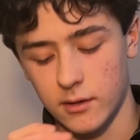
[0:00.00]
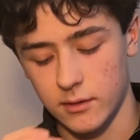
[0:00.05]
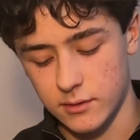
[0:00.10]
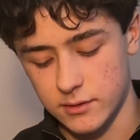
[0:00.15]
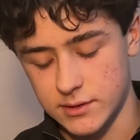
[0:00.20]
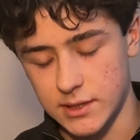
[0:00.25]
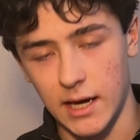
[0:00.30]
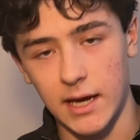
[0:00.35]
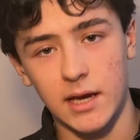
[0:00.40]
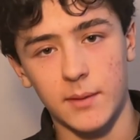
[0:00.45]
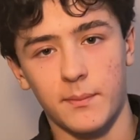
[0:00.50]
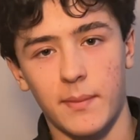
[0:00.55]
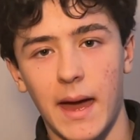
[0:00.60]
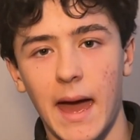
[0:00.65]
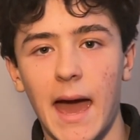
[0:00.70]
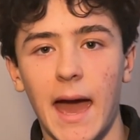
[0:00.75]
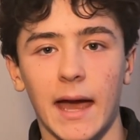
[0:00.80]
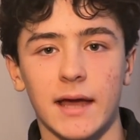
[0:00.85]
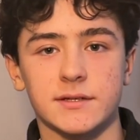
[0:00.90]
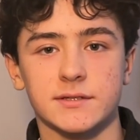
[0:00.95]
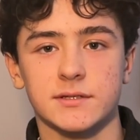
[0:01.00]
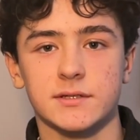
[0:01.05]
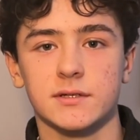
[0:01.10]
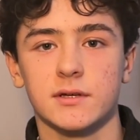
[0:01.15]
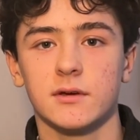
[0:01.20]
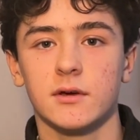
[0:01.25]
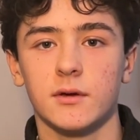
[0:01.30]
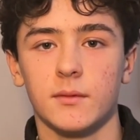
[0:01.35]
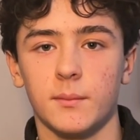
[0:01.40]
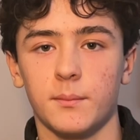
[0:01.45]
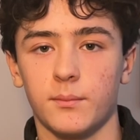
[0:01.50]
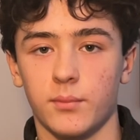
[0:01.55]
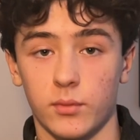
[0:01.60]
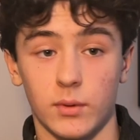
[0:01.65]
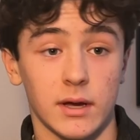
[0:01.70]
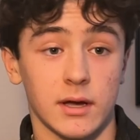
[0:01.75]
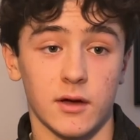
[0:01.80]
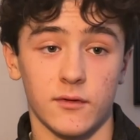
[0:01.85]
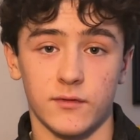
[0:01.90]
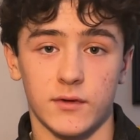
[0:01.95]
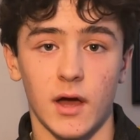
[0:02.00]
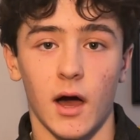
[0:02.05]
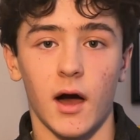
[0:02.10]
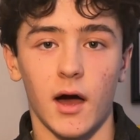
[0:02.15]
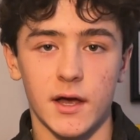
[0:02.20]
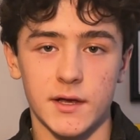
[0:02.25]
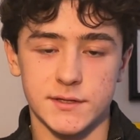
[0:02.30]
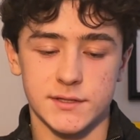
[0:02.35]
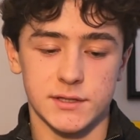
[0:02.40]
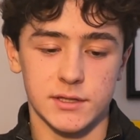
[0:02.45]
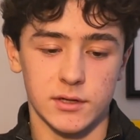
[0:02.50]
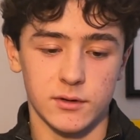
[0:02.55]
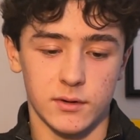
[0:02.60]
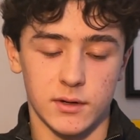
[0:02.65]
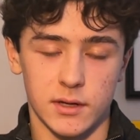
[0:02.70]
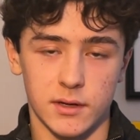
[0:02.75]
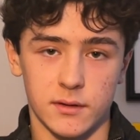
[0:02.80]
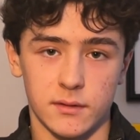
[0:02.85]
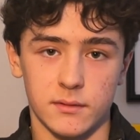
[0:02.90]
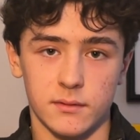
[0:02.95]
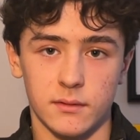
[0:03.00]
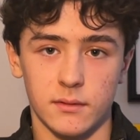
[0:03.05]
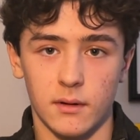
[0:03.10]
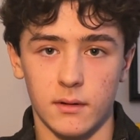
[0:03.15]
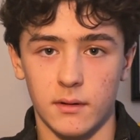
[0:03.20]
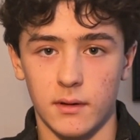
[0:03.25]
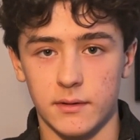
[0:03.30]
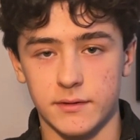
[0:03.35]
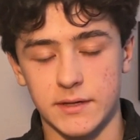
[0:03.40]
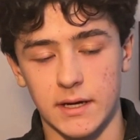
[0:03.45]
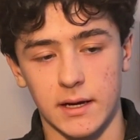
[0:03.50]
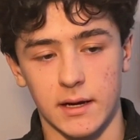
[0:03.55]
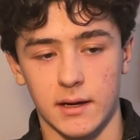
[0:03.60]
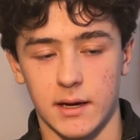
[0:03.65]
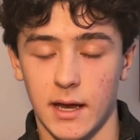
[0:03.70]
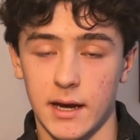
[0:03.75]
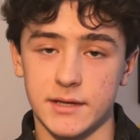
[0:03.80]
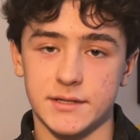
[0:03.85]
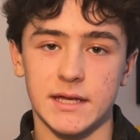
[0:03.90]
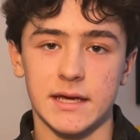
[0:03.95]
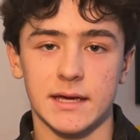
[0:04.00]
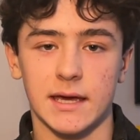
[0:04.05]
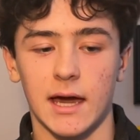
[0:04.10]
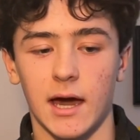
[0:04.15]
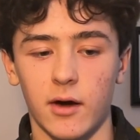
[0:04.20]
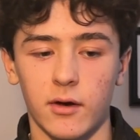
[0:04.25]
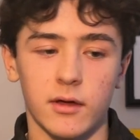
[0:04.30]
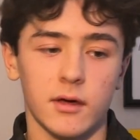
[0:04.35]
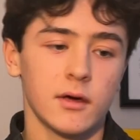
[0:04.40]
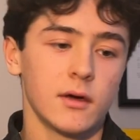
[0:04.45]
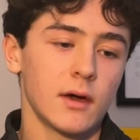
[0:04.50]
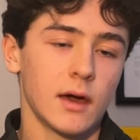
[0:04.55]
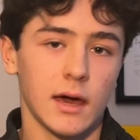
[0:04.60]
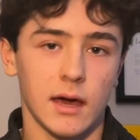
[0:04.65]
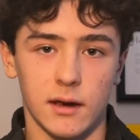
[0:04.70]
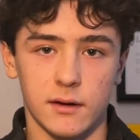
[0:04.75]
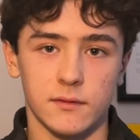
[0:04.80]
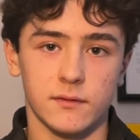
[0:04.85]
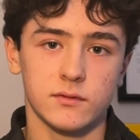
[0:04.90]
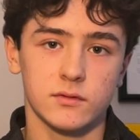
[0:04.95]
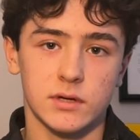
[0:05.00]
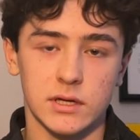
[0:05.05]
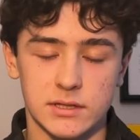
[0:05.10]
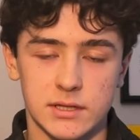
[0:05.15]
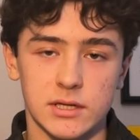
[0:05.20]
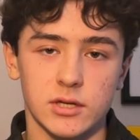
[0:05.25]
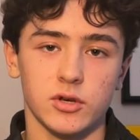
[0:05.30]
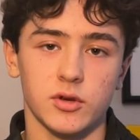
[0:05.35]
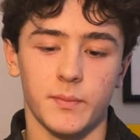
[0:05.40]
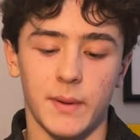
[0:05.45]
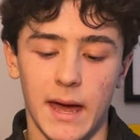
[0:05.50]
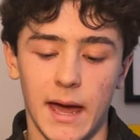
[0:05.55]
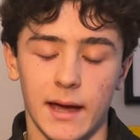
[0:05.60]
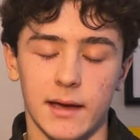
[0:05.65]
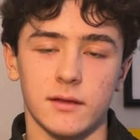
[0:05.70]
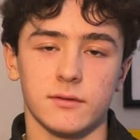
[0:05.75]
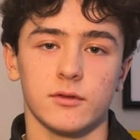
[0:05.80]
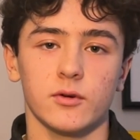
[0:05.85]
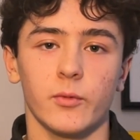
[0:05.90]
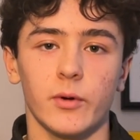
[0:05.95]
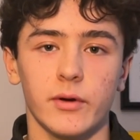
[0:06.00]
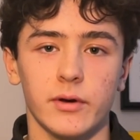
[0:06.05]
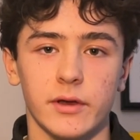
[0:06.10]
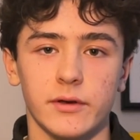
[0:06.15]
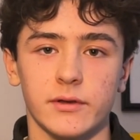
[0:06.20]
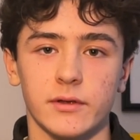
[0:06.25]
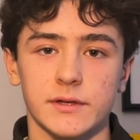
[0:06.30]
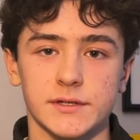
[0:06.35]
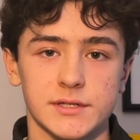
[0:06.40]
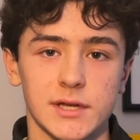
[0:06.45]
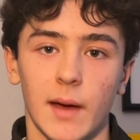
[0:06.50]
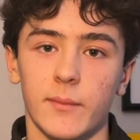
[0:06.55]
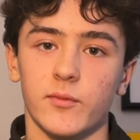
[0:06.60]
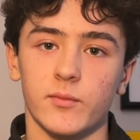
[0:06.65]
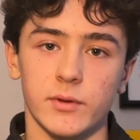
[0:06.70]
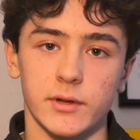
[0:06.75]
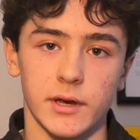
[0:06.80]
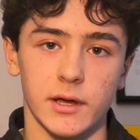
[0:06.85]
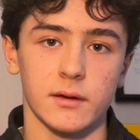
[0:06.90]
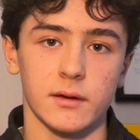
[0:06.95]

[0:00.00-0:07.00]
tight packed brick of gauze that you can kind of take out and continue to pack the wound until it stops bleeding.